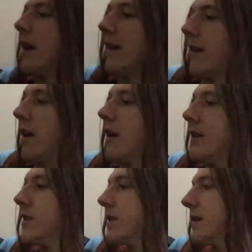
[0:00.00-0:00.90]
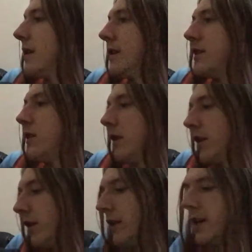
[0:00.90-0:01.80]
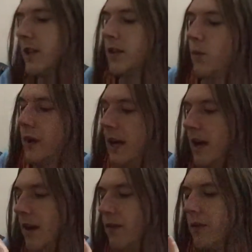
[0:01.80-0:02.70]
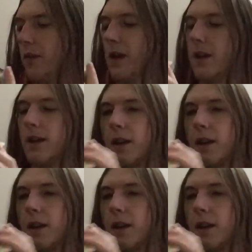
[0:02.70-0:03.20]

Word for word: And last, certainly not least, we have a